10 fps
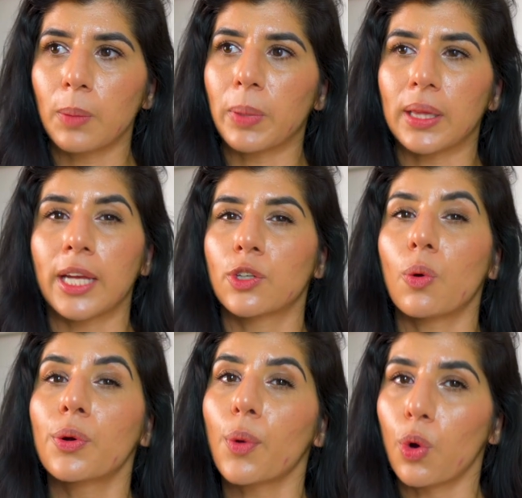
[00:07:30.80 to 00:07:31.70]
like
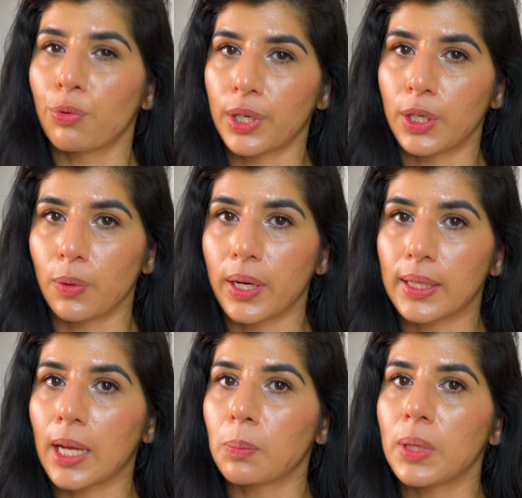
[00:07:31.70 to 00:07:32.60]
don't overdo it.
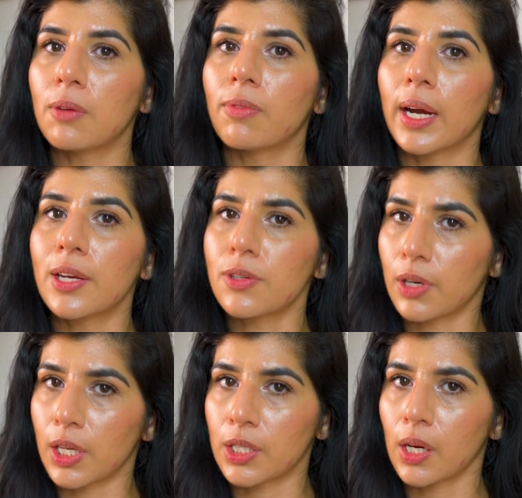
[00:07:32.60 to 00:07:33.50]
Like be very
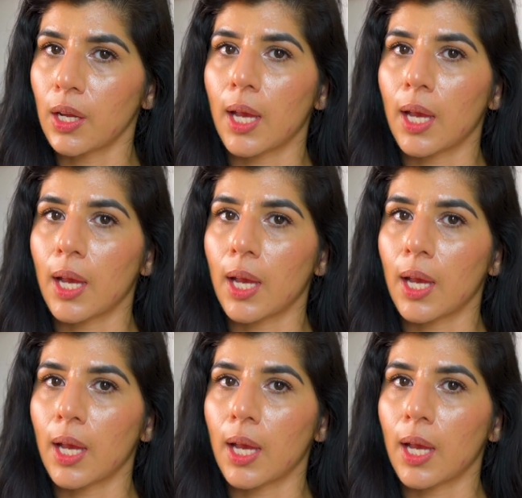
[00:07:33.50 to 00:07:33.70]
strategic